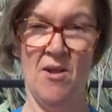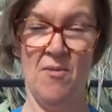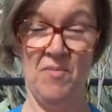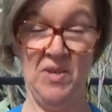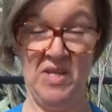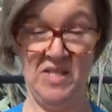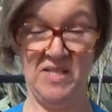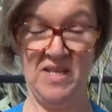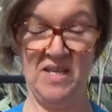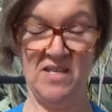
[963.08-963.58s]

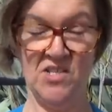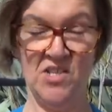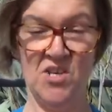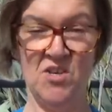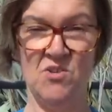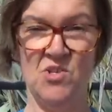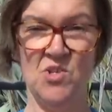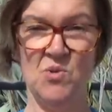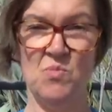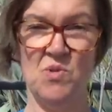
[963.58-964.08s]
His
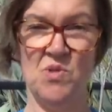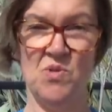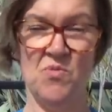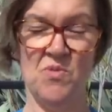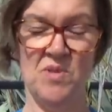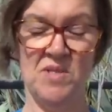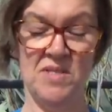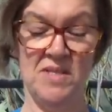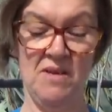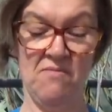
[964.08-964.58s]
execution was
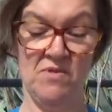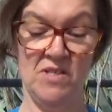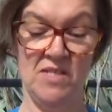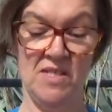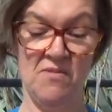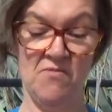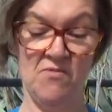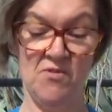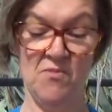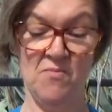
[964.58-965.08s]
on the
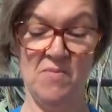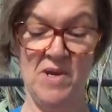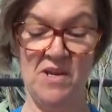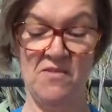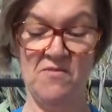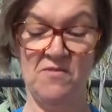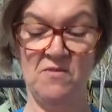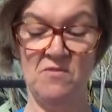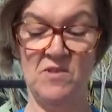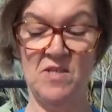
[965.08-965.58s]
17th of
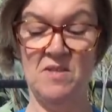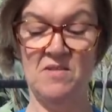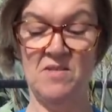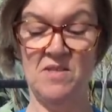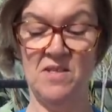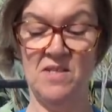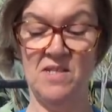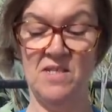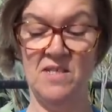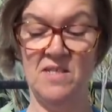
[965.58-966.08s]
May
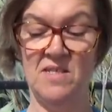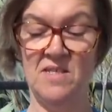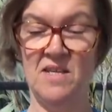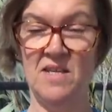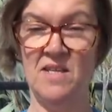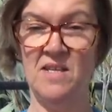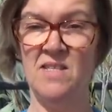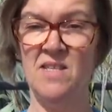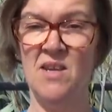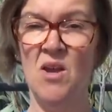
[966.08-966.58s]

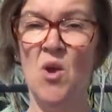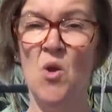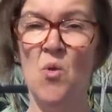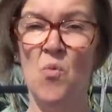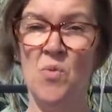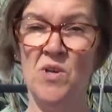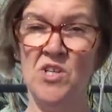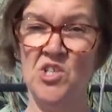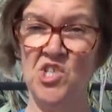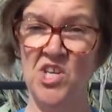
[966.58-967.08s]
1536.
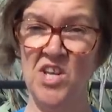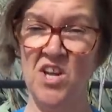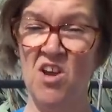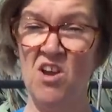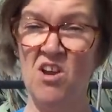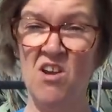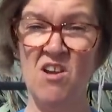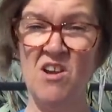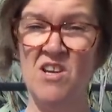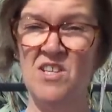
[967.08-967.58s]
When she
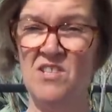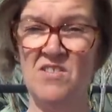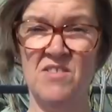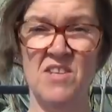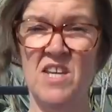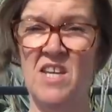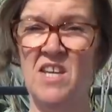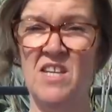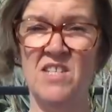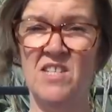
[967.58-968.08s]
heard
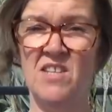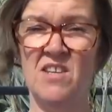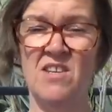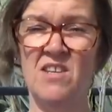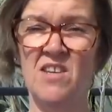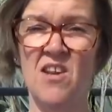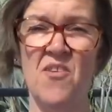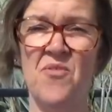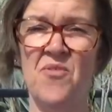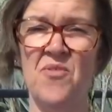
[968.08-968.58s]
that he'd
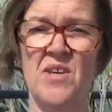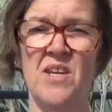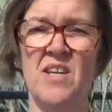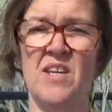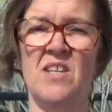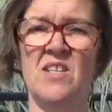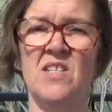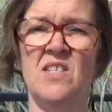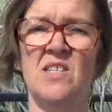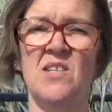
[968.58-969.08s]
done
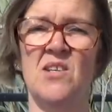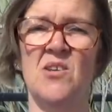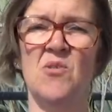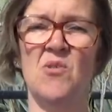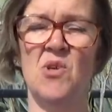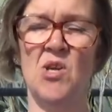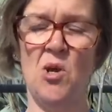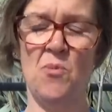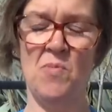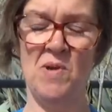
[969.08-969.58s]
nothing
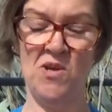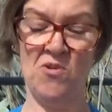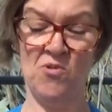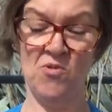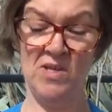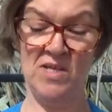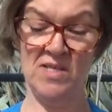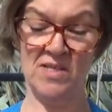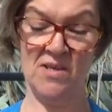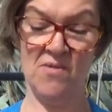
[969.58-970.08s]
to go back
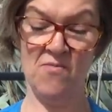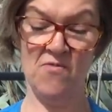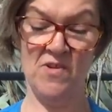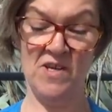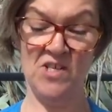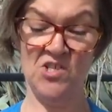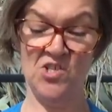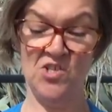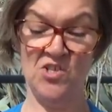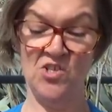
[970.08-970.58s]
on his
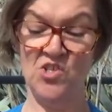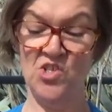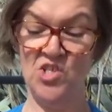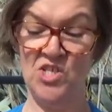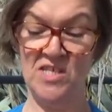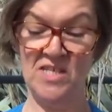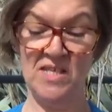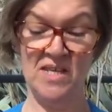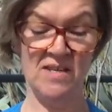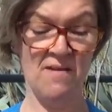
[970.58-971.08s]
confession,
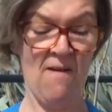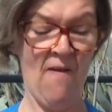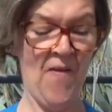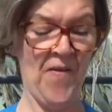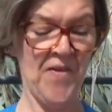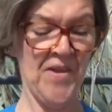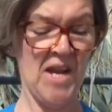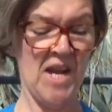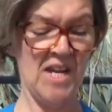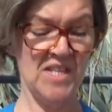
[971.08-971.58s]
she said,
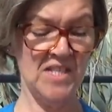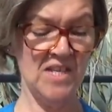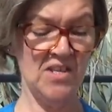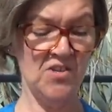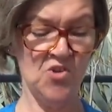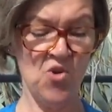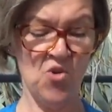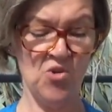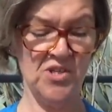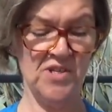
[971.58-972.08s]
has he
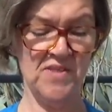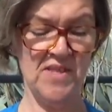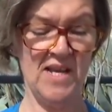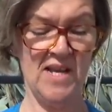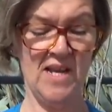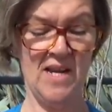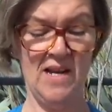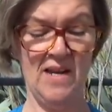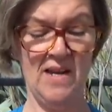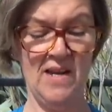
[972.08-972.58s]
not
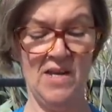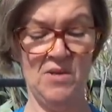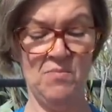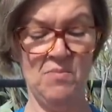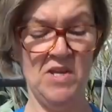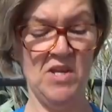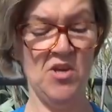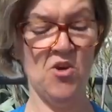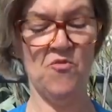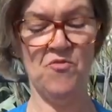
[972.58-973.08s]
then cleared
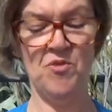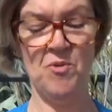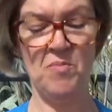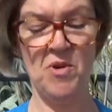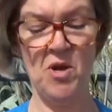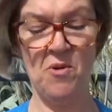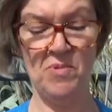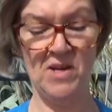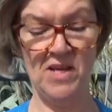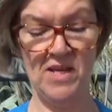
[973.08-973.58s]
me of the
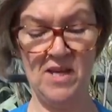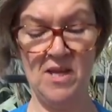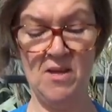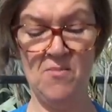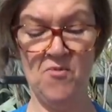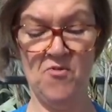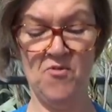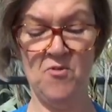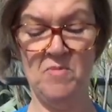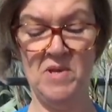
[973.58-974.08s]
public
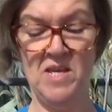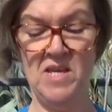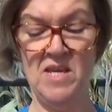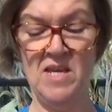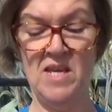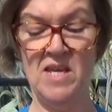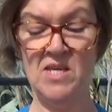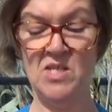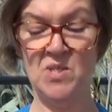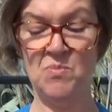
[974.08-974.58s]
infamy
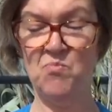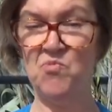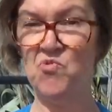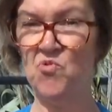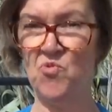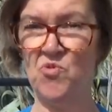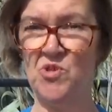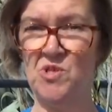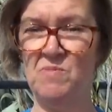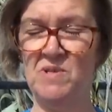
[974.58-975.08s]
he has
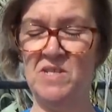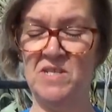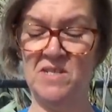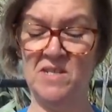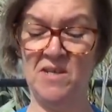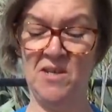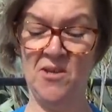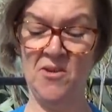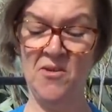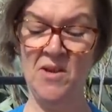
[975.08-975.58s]
brought me
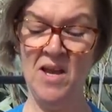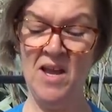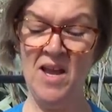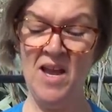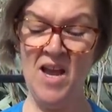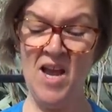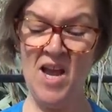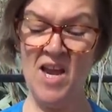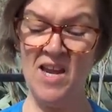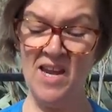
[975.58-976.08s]
to?
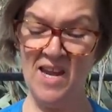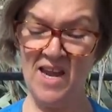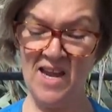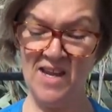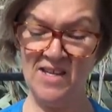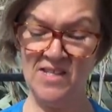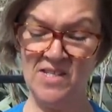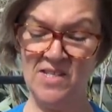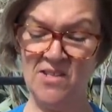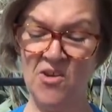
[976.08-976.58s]

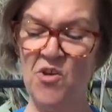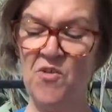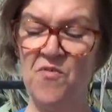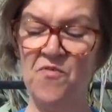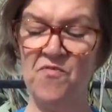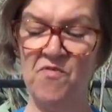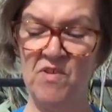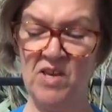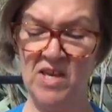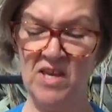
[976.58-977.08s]
Alas, I
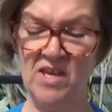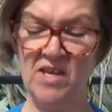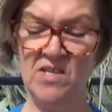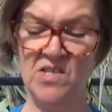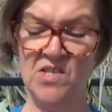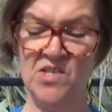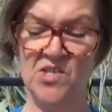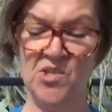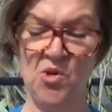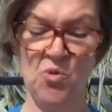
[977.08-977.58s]
fear
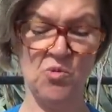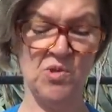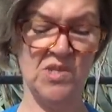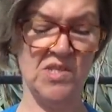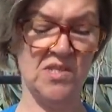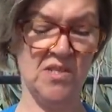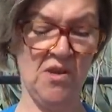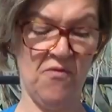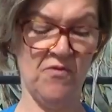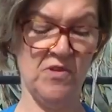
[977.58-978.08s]
his soul
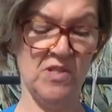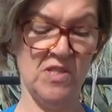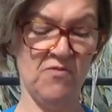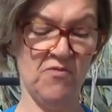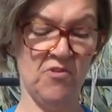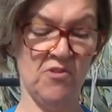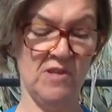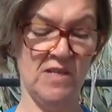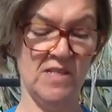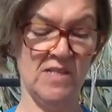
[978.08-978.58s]
suffers
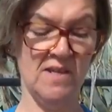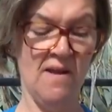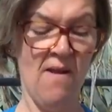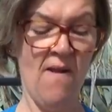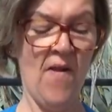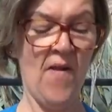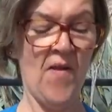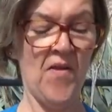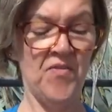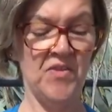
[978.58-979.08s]
for it,
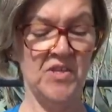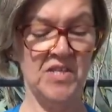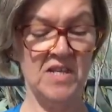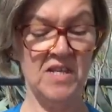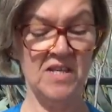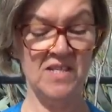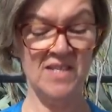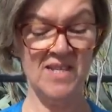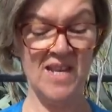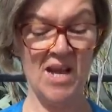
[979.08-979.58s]
and that
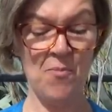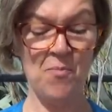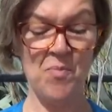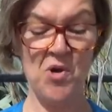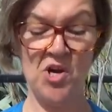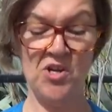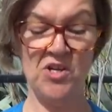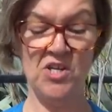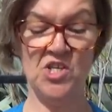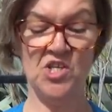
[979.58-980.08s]
he is now
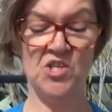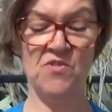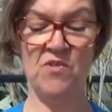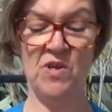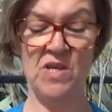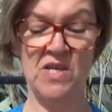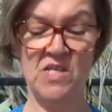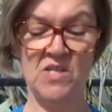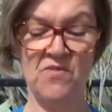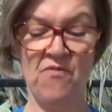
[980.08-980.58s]
punished
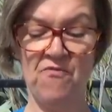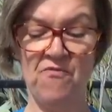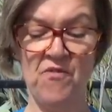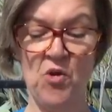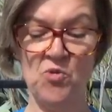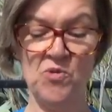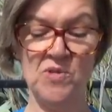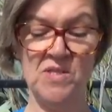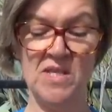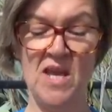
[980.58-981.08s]
for his
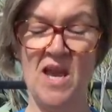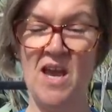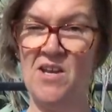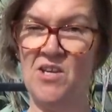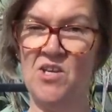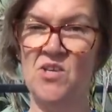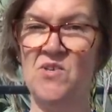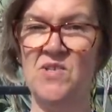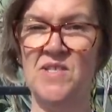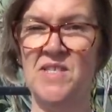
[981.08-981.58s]
false
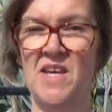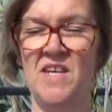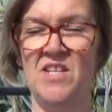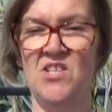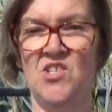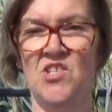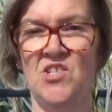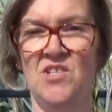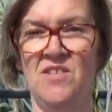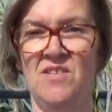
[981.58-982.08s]

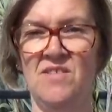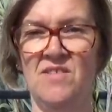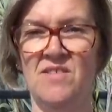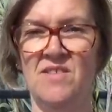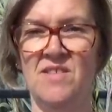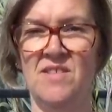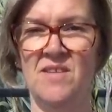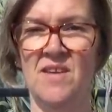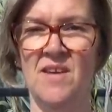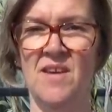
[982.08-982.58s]

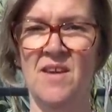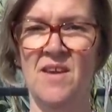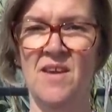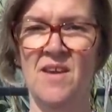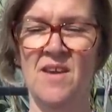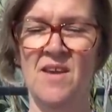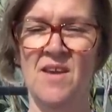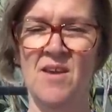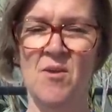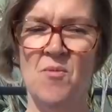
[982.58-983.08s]
accusations.
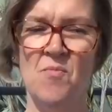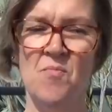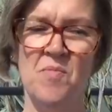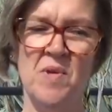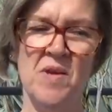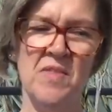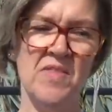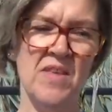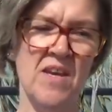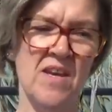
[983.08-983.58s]

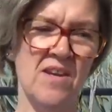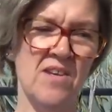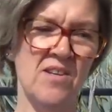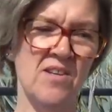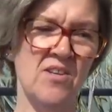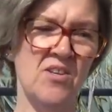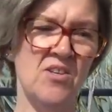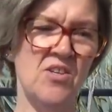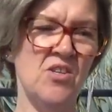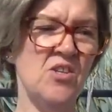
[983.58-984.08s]
But
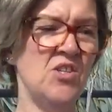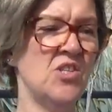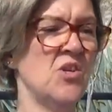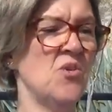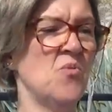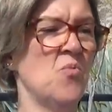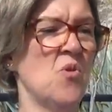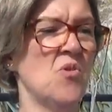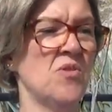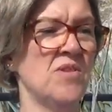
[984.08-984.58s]
then you
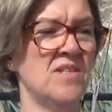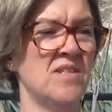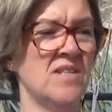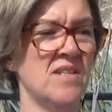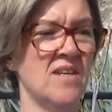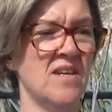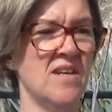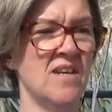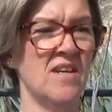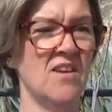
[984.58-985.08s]
do
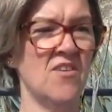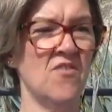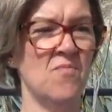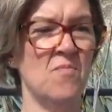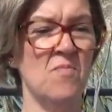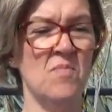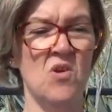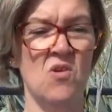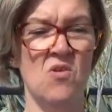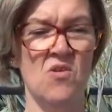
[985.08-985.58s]
wonder if
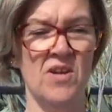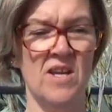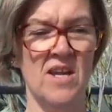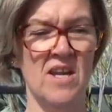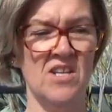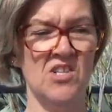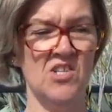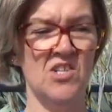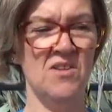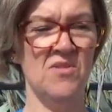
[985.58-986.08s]
Mark
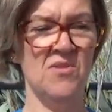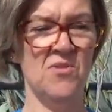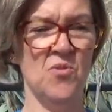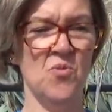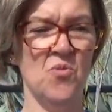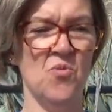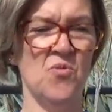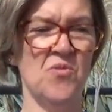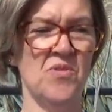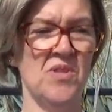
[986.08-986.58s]
actually
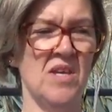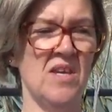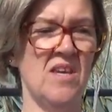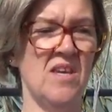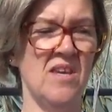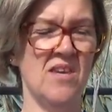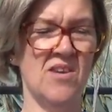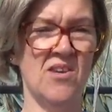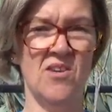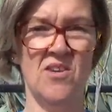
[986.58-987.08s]
thought that
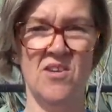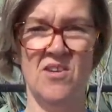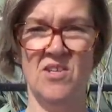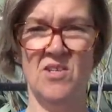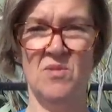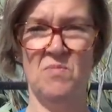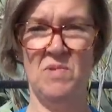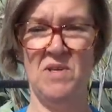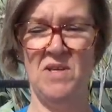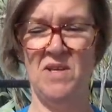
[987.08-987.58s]
he
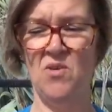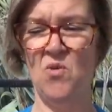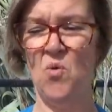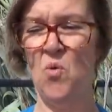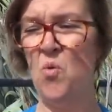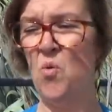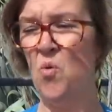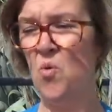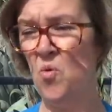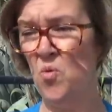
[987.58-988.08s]
could be
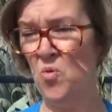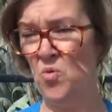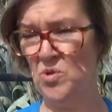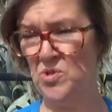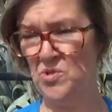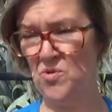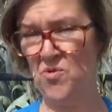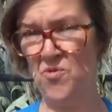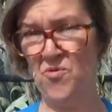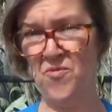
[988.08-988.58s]

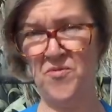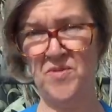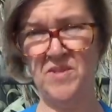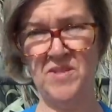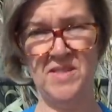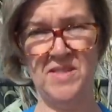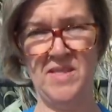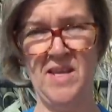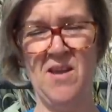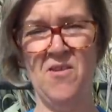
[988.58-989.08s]
hauled off the
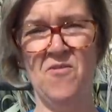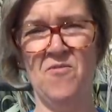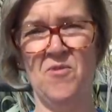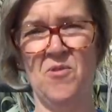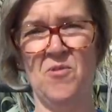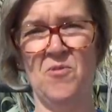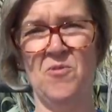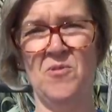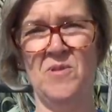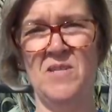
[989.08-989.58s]

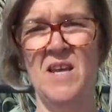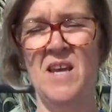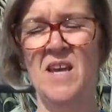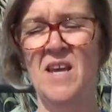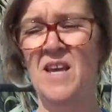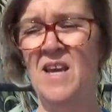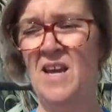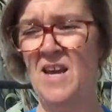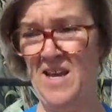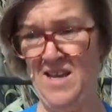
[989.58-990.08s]
scaffold
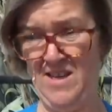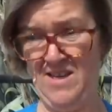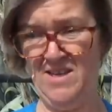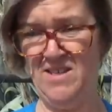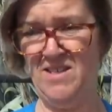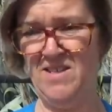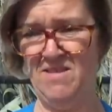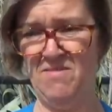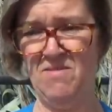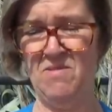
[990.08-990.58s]

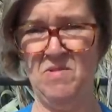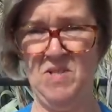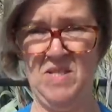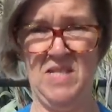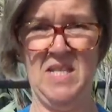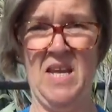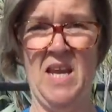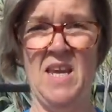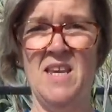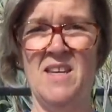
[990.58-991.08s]
and
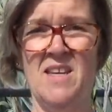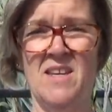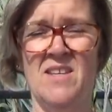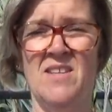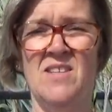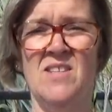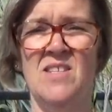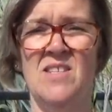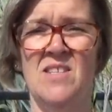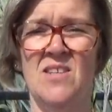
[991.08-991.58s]

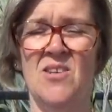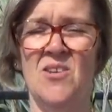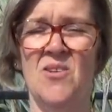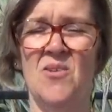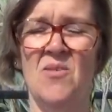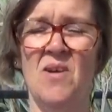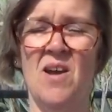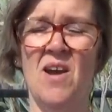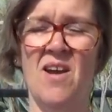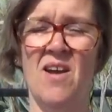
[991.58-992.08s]
taken
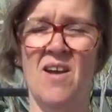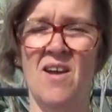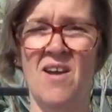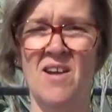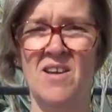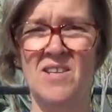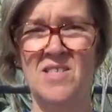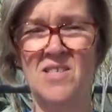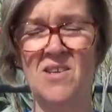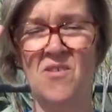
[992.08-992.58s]
to
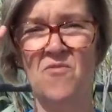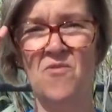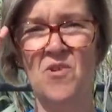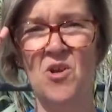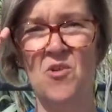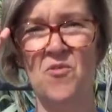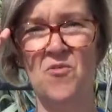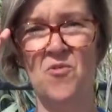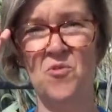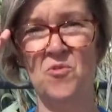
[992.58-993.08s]
suffer
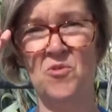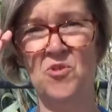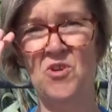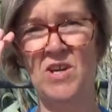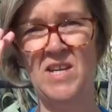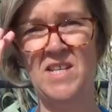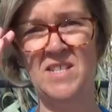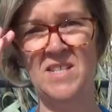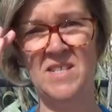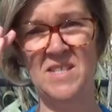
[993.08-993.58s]
a full
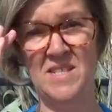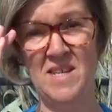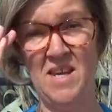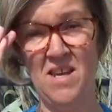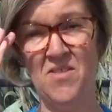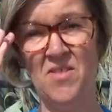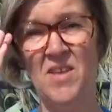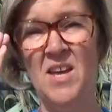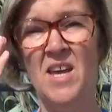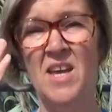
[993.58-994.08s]
traitor's
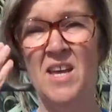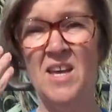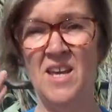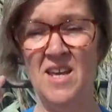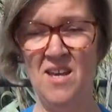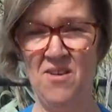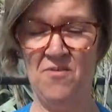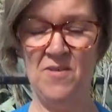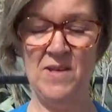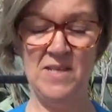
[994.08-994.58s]

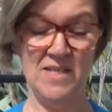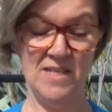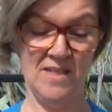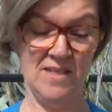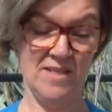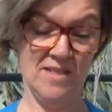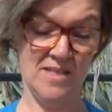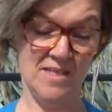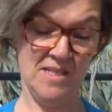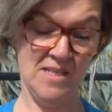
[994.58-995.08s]
death if he
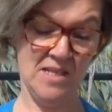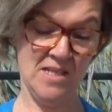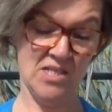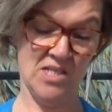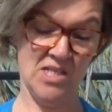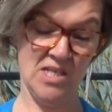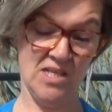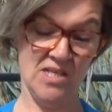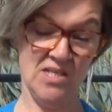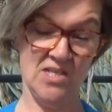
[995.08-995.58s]
didn't stick
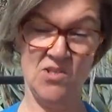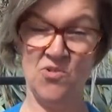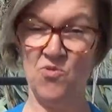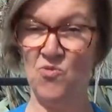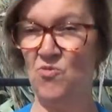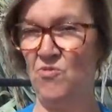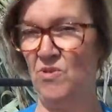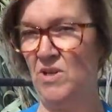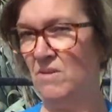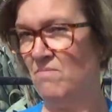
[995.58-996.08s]
to his
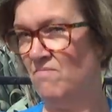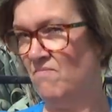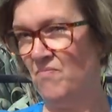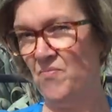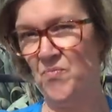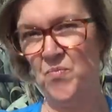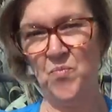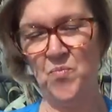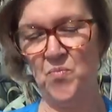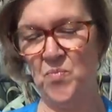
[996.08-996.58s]
story.
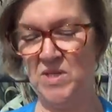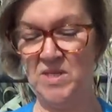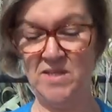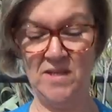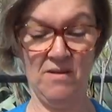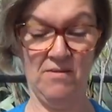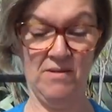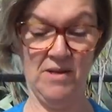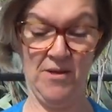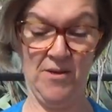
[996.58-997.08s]
We
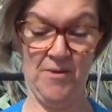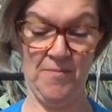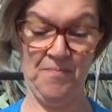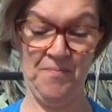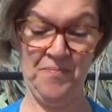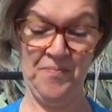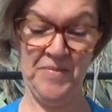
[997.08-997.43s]
don't know.